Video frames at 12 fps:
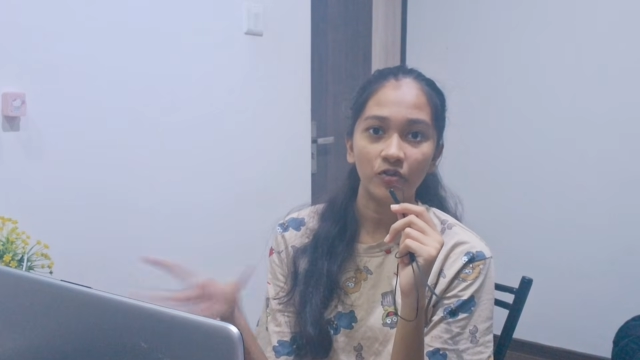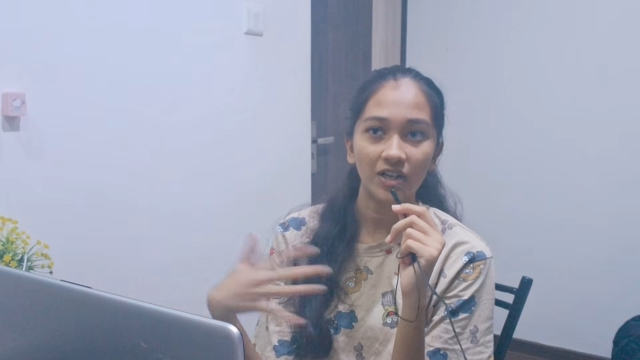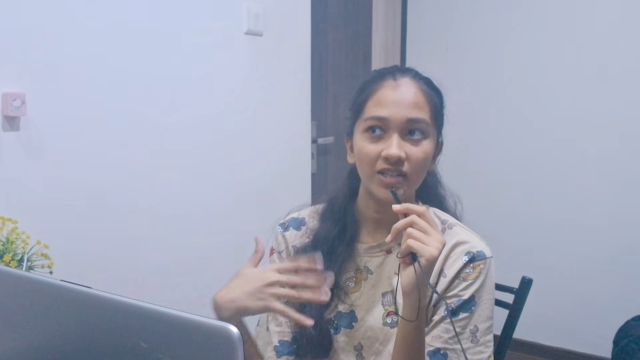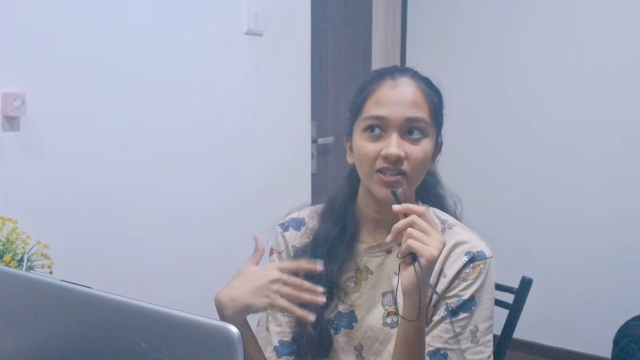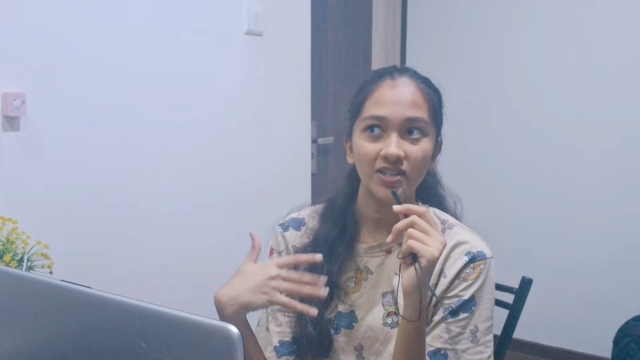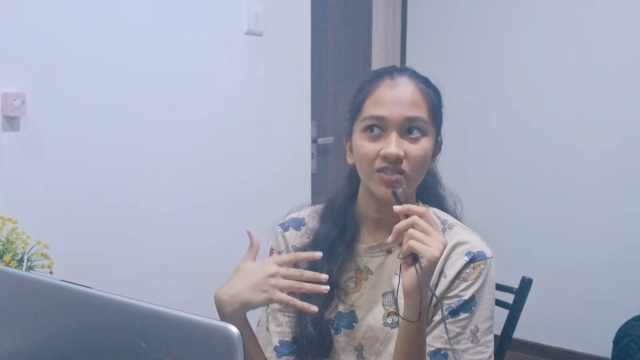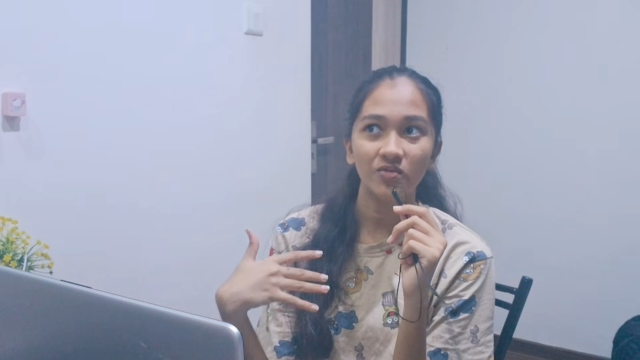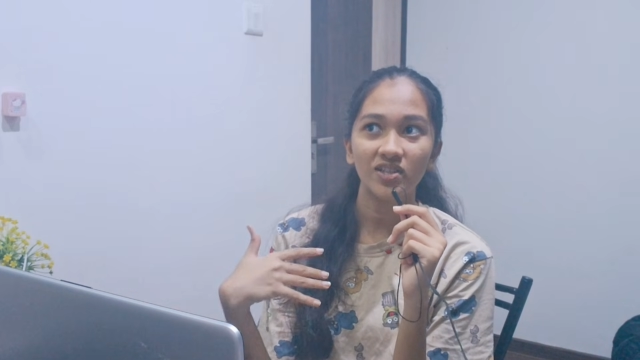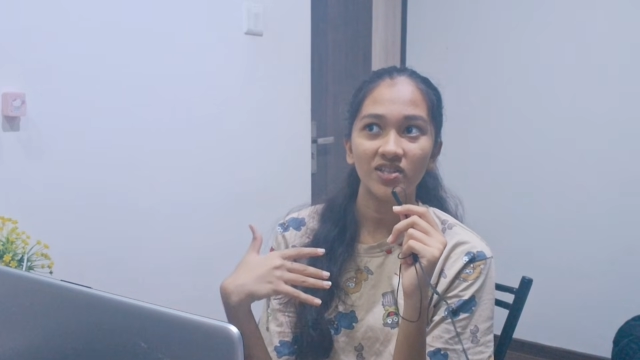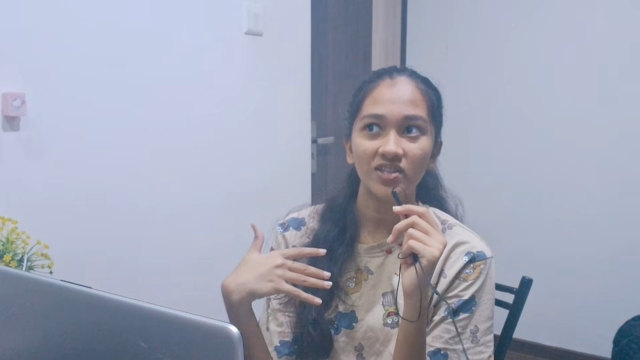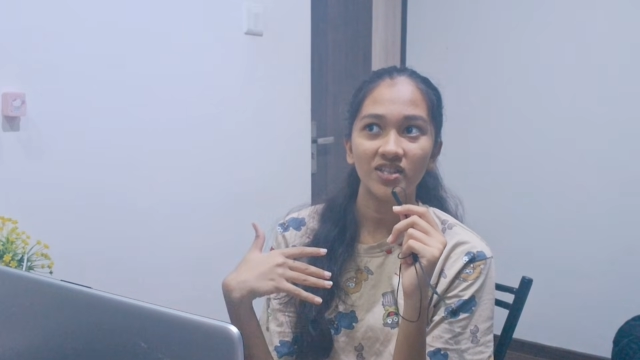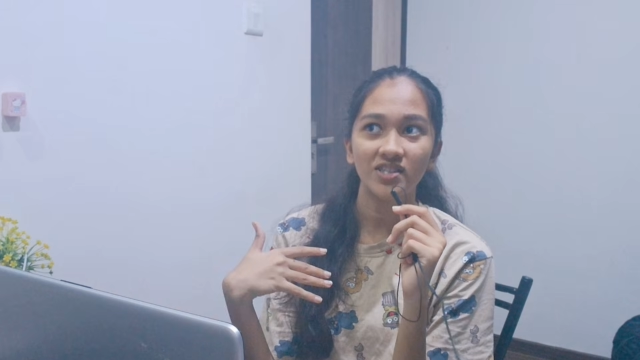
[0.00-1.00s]
For us it
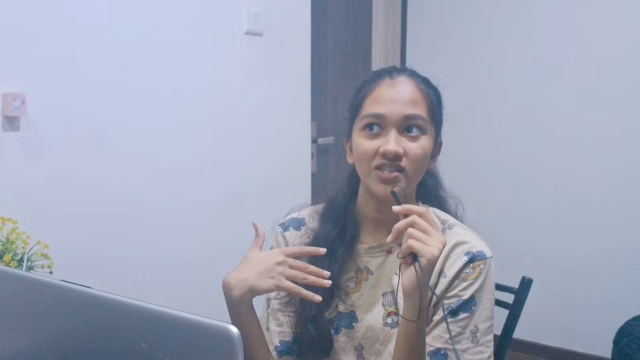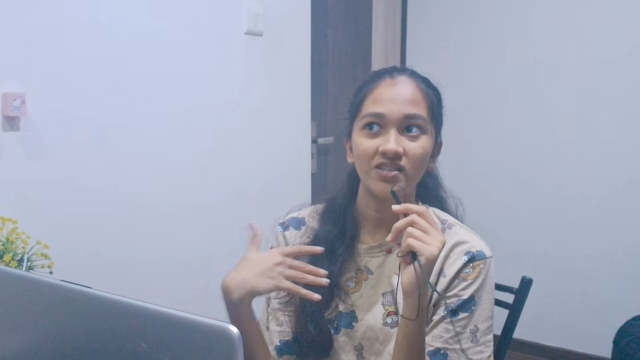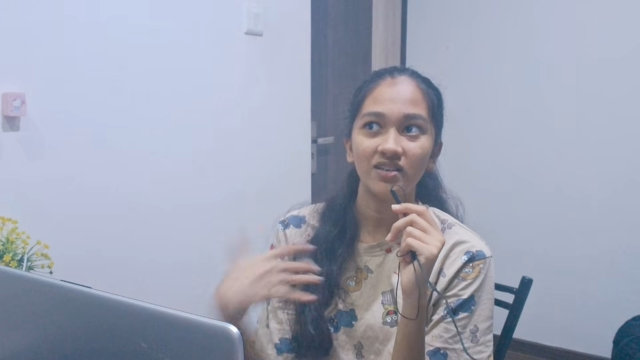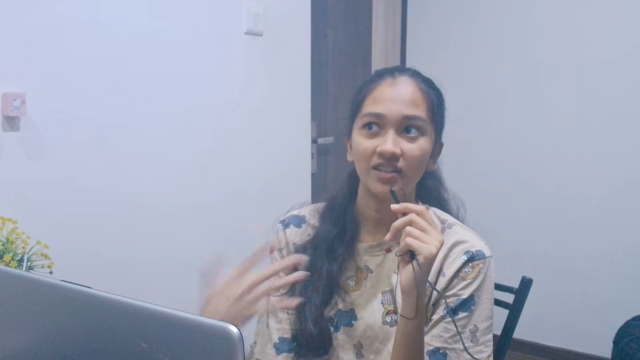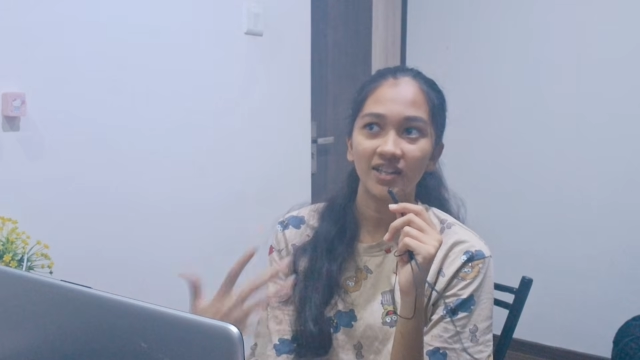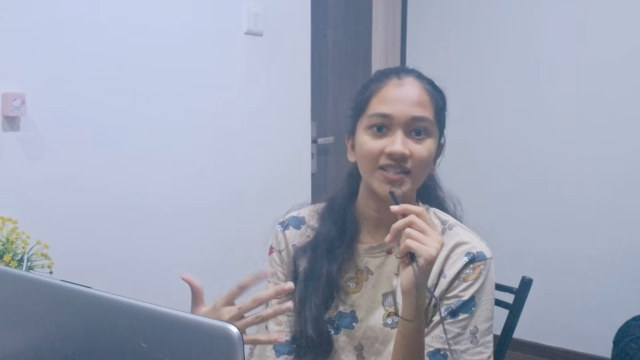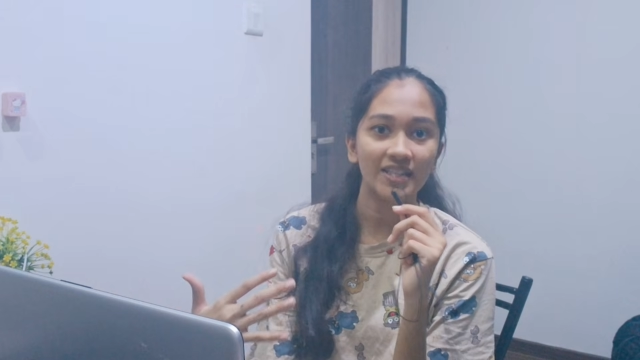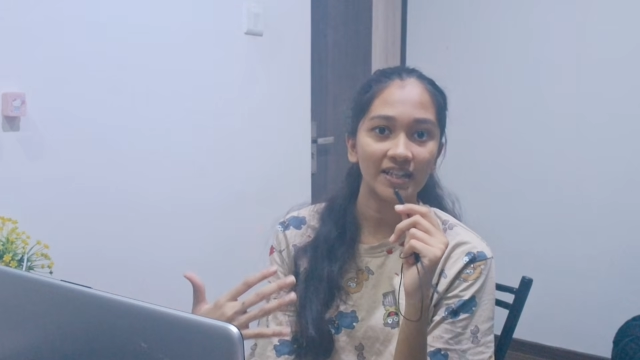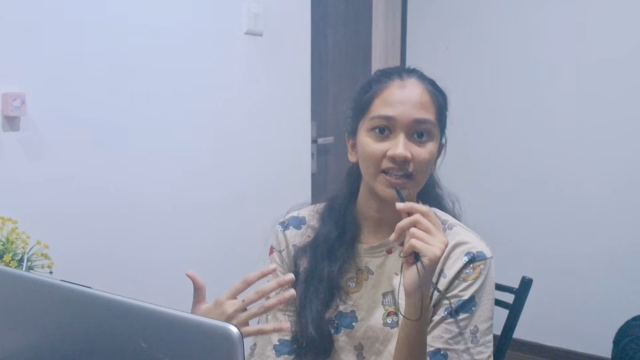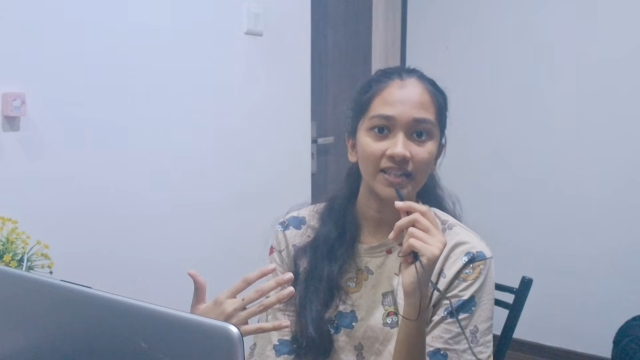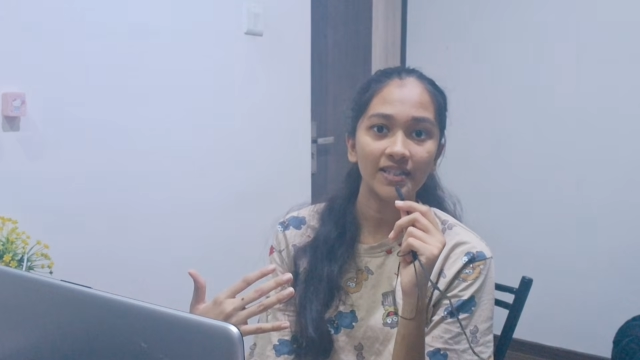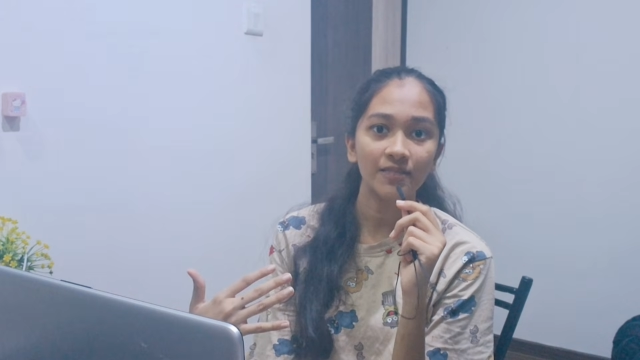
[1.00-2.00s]
was just 30
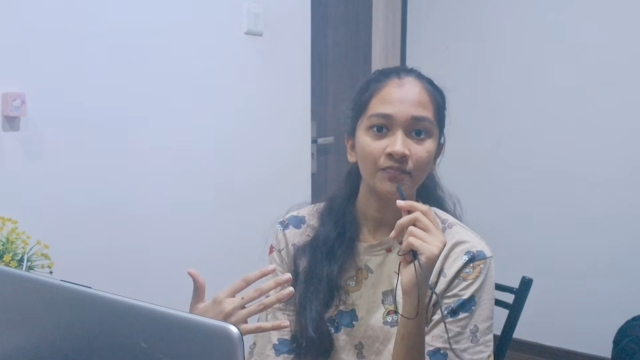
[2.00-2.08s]
seconds,